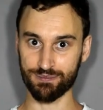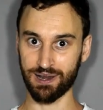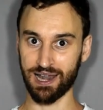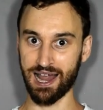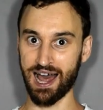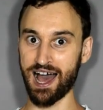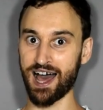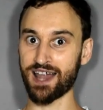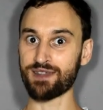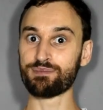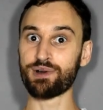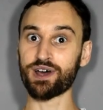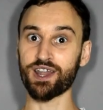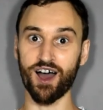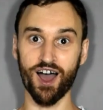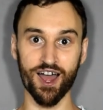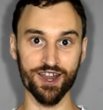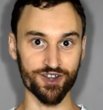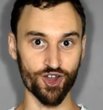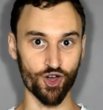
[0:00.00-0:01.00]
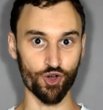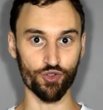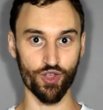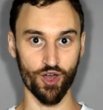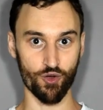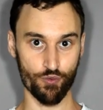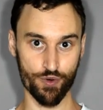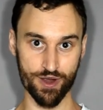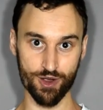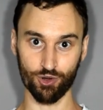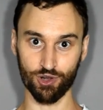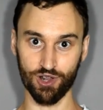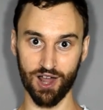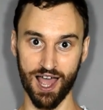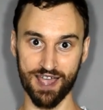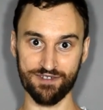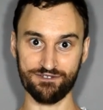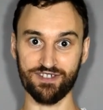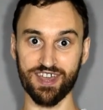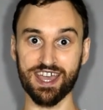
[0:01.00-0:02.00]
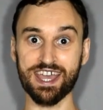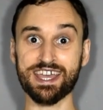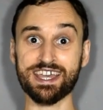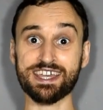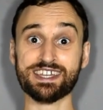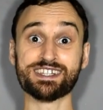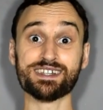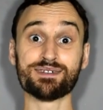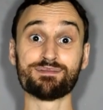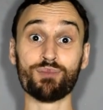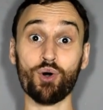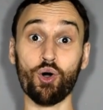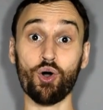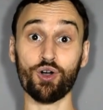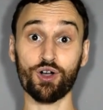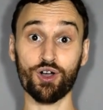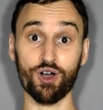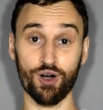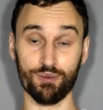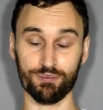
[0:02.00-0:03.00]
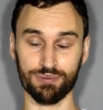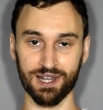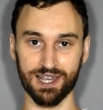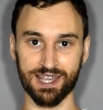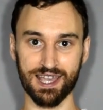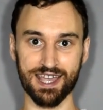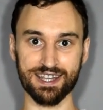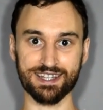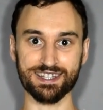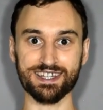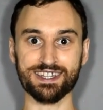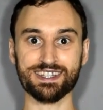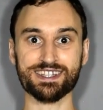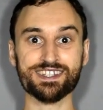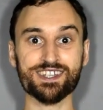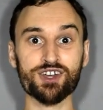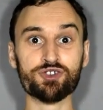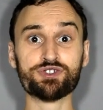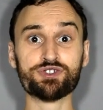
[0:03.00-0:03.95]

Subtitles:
plan, but I know that real life is more complicated, so